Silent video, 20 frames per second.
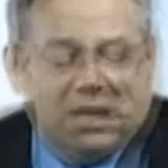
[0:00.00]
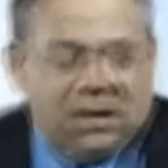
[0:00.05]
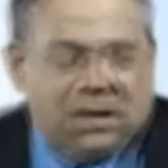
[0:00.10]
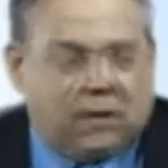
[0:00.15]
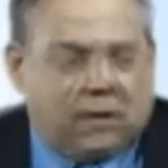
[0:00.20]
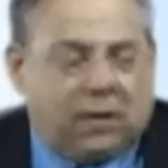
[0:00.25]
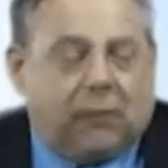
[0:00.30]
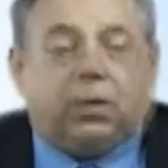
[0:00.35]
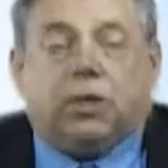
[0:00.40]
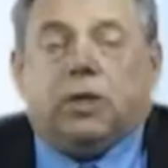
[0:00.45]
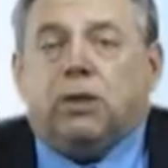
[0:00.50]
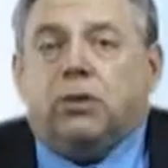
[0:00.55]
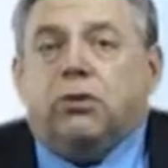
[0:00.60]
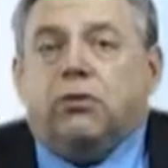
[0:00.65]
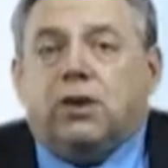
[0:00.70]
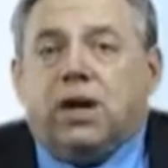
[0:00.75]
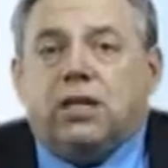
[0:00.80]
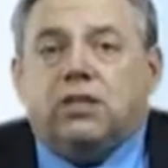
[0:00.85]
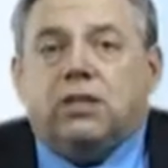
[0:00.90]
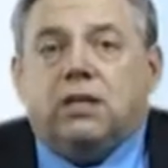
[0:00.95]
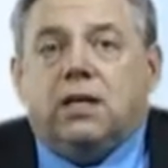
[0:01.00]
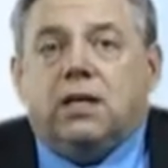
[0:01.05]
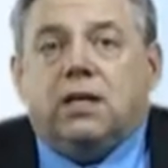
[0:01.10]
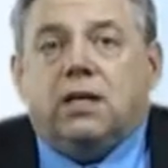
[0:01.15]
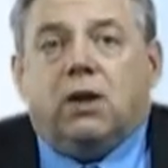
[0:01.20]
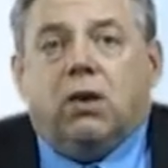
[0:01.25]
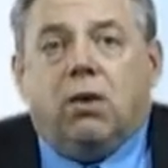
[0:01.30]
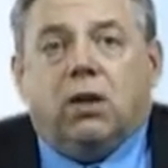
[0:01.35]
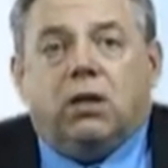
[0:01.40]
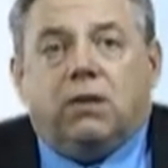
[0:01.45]
So I want to
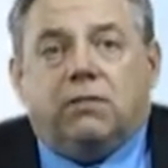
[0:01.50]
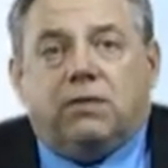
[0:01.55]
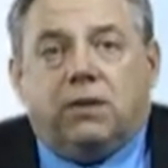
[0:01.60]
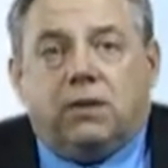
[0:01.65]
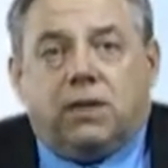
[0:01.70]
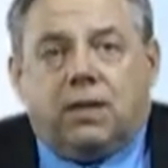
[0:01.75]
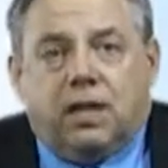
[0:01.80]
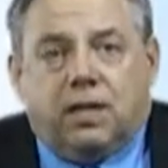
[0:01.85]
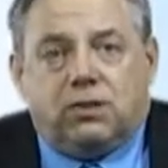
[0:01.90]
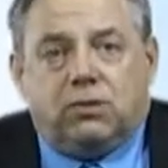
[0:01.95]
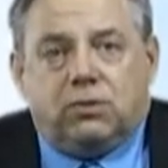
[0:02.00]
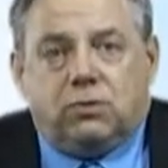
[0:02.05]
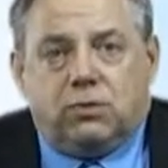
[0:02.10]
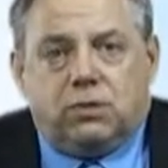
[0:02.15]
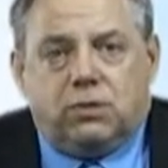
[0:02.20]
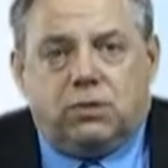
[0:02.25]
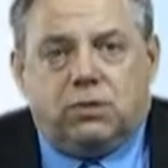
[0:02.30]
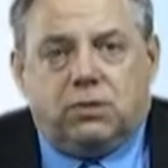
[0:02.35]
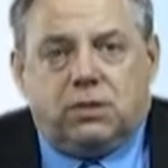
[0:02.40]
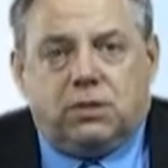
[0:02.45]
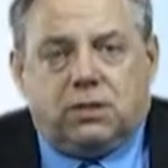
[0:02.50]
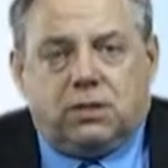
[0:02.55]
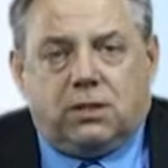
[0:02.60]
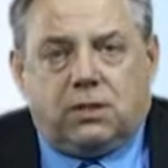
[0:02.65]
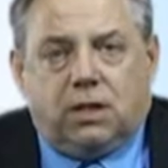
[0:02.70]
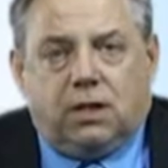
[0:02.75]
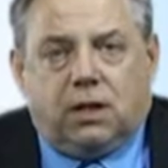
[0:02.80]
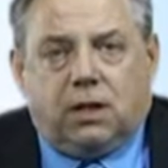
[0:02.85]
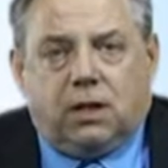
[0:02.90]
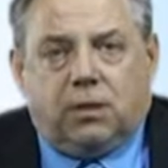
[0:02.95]
congratulate all of the high school students,
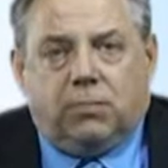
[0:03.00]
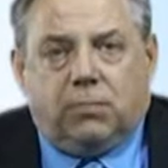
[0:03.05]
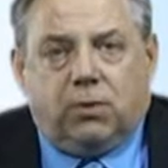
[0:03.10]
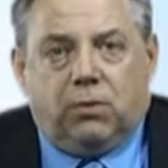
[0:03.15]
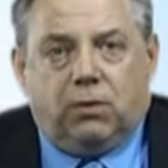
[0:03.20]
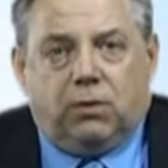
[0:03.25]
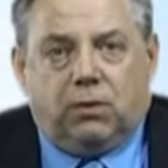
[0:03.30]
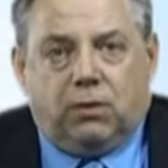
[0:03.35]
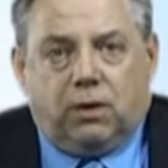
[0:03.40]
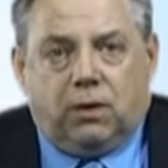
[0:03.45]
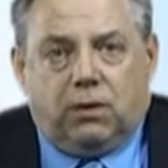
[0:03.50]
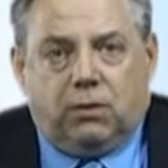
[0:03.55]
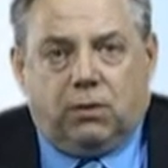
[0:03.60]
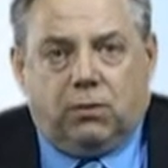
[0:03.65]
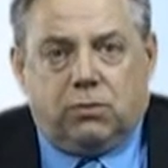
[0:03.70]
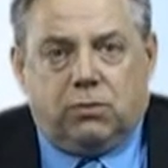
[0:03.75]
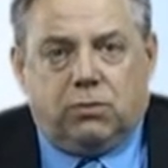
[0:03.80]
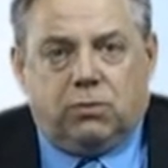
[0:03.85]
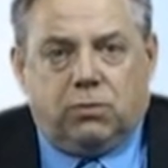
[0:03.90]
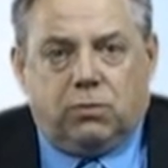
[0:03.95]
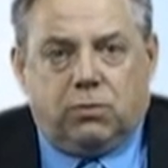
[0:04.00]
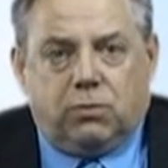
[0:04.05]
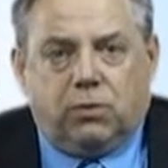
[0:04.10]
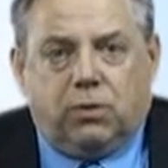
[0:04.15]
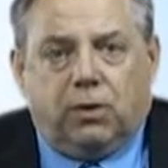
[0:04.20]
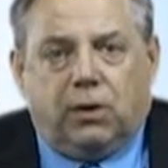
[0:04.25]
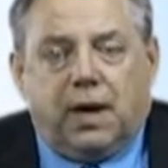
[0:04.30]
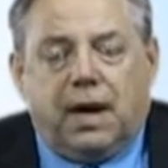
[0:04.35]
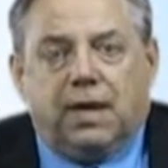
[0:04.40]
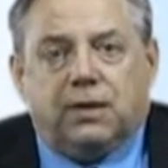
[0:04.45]
both those who
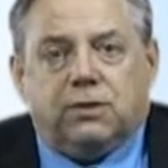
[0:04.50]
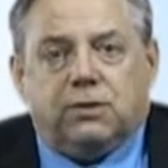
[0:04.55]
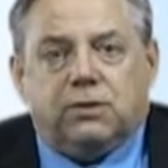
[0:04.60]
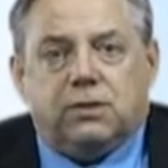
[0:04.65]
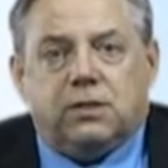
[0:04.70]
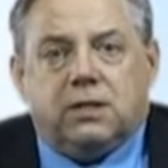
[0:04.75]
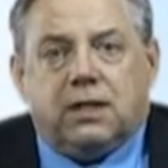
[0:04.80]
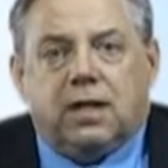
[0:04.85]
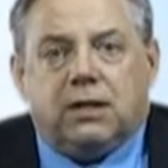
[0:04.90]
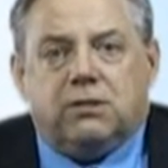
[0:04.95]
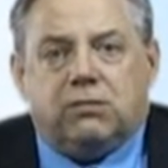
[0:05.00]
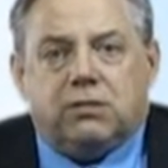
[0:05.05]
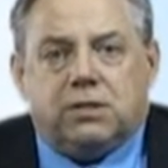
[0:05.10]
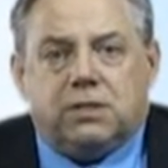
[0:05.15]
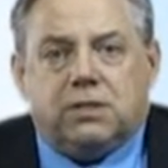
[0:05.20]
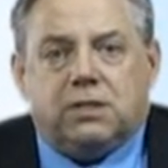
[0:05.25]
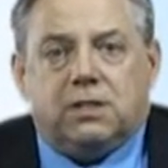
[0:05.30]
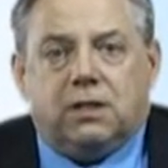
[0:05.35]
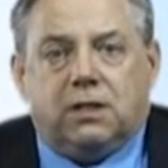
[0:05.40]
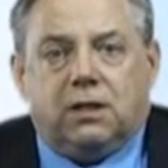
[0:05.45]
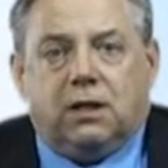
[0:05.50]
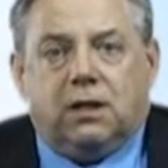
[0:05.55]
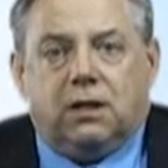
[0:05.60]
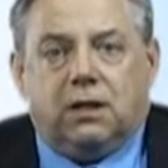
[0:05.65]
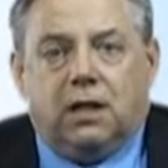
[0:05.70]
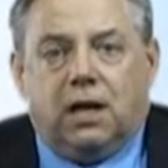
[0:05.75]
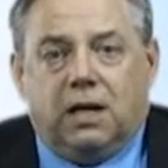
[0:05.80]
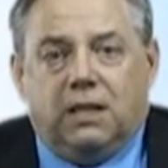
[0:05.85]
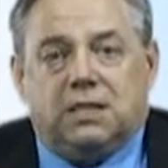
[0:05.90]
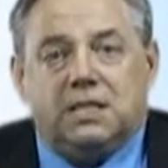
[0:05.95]
were actors and actresses
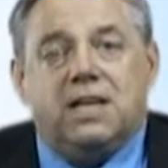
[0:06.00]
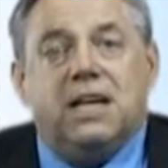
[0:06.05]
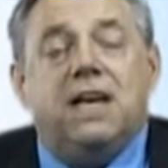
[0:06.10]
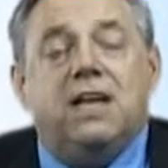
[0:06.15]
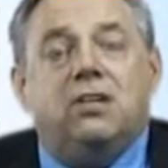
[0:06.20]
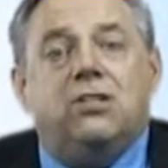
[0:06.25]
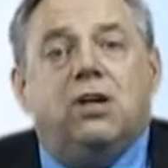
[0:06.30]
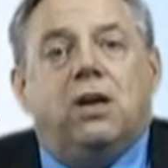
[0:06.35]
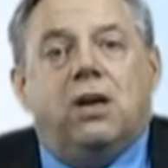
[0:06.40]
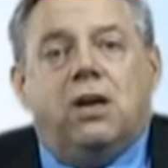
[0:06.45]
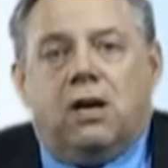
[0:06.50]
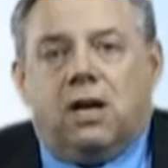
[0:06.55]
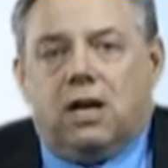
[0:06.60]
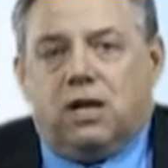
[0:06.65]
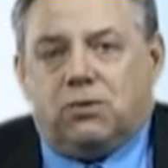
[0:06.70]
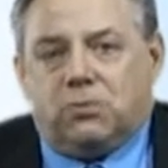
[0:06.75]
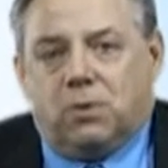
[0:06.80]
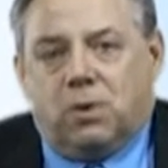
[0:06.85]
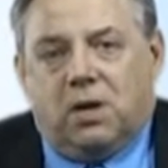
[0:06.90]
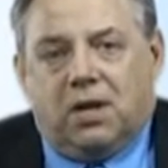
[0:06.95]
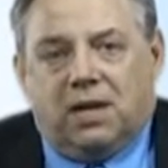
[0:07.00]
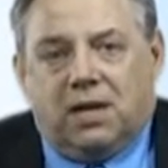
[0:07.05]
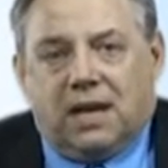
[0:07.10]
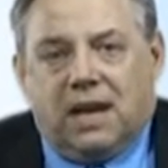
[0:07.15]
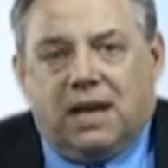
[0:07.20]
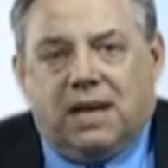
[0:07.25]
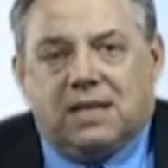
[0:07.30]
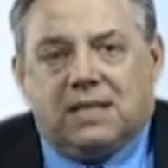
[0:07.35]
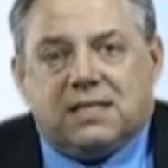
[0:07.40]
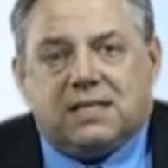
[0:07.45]
on stage, as well
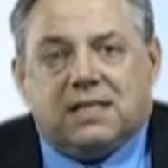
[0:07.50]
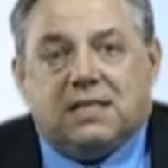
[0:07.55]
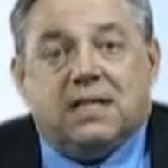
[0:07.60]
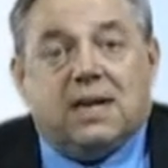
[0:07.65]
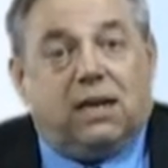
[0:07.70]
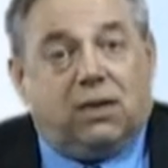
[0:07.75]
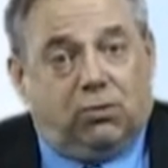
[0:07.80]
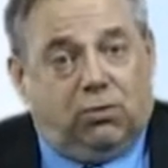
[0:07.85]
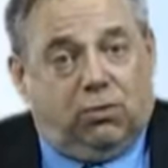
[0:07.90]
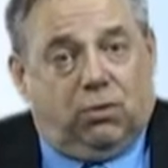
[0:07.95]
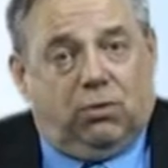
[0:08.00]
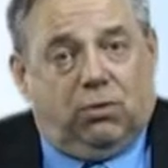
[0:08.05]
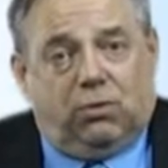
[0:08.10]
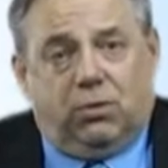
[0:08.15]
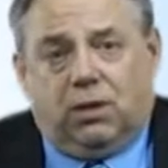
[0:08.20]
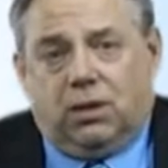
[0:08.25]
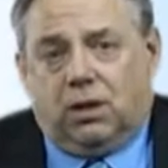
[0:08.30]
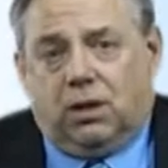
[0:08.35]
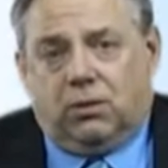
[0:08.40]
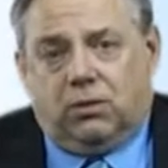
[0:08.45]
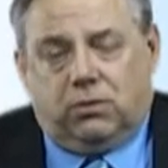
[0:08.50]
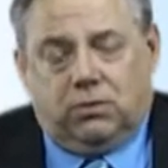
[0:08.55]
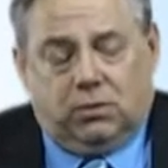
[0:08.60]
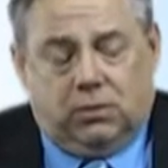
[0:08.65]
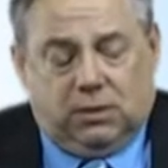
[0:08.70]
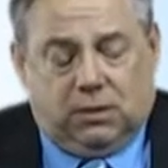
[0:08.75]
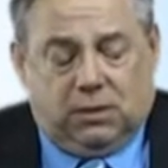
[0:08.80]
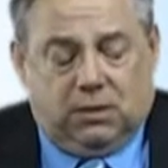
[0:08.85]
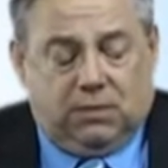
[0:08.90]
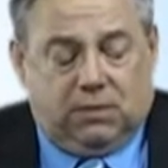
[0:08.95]
as the tech crew, who
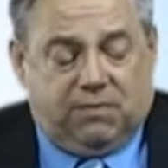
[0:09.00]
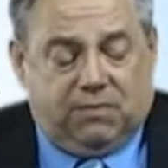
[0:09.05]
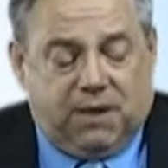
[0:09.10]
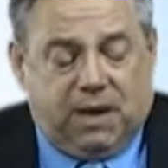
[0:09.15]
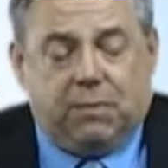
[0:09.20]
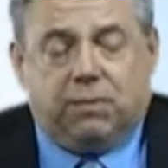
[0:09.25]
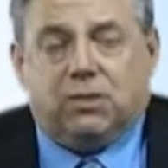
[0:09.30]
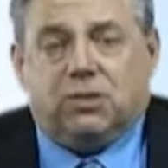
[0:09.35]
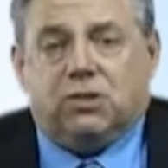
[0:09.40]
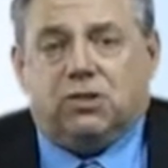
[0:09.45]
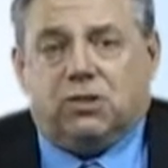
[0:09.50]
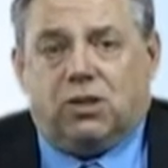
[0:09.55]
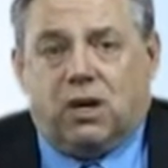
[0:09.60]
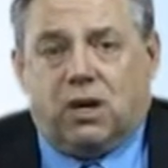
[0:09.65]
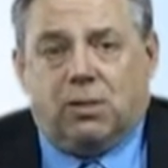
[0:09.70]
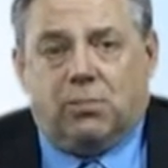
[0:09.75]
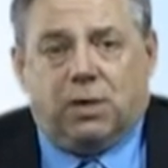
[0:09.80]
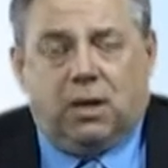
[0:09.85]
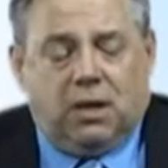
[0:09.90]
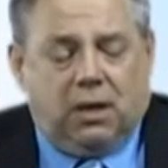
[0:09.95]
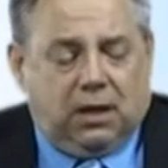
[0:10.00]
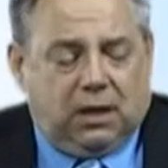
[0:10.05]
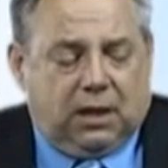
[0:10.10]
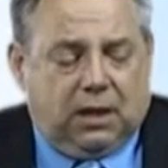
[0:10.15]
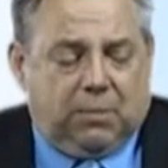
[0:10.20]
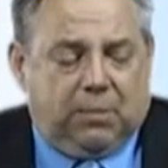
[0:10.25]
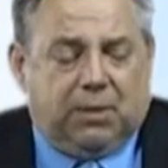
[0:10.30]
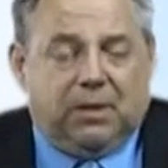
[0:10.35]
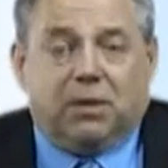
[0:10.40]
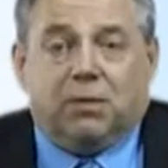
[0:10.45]
did a fabulous job
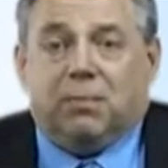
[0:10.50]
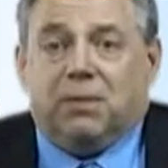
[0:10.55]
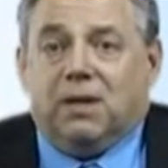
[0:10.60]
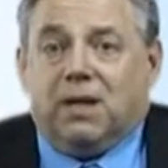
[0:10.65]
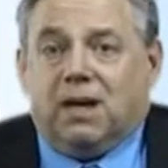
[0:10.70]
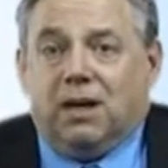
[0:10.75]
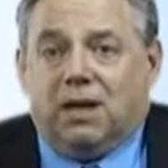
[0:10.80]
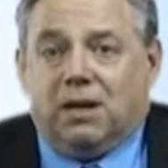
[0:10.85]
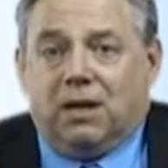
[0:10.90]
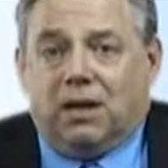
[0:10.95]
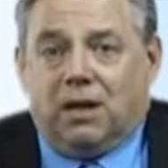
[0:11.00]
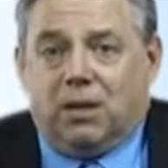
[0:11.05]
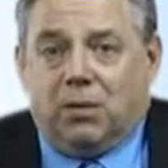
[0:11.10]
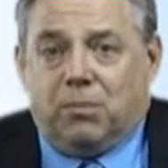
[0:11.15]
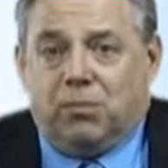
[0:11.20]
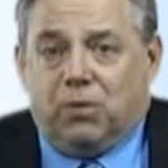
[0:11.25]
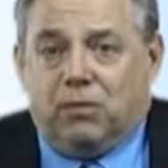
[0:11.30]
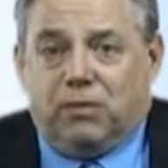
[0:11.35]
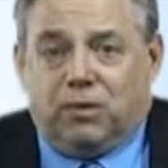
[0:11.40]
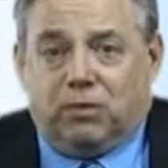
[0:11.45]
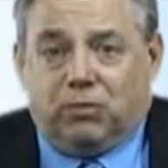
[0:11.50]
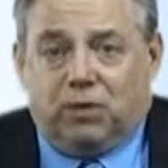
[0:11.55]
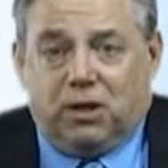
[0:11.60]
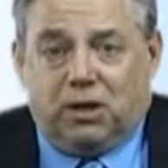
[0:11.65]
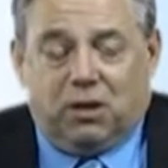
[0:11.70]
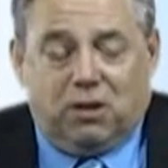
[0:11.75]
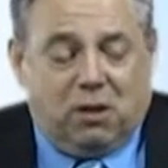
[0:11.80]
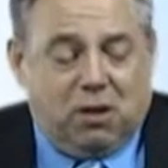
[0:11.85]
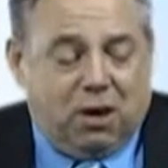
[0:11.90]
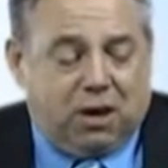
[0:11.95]
keeping the play moving right
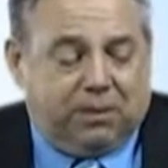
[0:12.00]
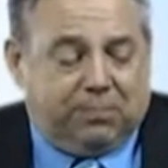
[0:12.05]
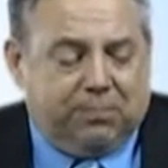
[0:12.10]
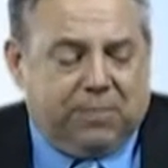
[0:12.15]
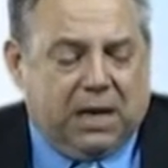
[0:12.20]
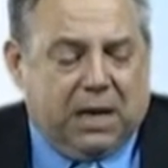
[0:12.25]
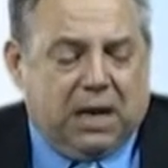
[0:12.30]
along.